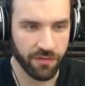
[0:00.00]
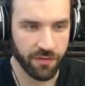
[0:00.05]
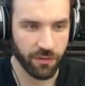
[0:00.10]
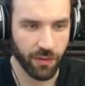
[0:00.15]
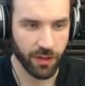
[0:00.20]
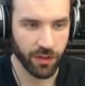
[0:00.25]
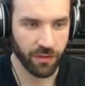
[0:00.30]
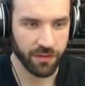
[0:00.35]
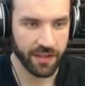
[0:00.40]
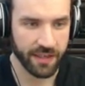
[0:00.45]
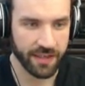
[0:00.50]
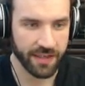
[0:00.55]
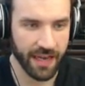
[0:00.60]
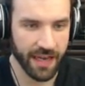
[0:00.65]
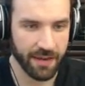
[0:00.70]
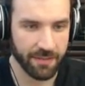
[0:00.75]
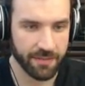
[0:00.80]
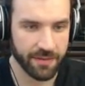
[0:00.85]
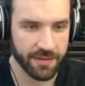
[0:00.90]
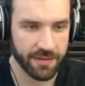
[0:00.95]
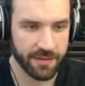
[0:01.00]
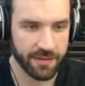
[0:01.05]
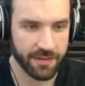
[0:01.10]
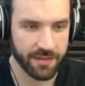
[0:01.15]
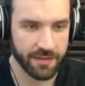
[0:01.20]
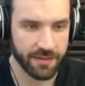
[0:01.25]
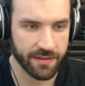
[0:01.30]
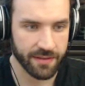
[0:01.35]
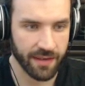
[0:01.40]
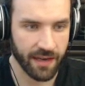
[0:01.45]
one of the
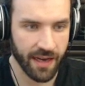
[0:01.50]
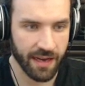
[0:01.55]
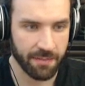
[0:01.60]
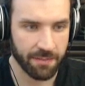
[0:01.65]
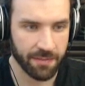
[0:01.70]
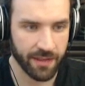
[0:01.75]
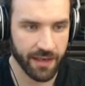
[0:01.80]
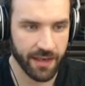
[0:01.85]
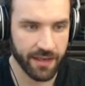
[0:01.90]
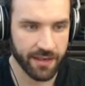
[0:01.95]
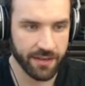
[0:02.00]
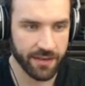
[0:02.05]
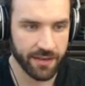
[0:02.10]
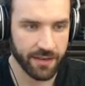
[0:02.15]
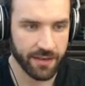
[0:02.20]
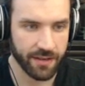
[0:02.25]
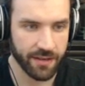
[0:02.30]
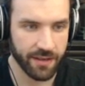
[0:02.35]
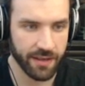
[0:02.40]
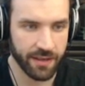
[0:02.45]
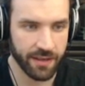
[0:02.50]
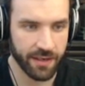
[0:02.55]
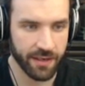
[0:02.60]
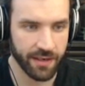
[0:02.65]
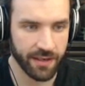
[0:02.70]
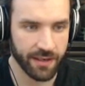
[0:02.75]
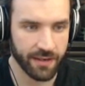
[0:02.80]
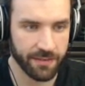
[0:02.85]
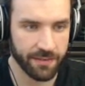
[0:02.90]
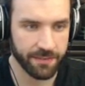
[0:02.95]
games I played in
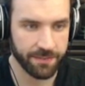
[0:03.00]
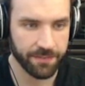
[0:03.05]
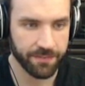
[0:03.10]
a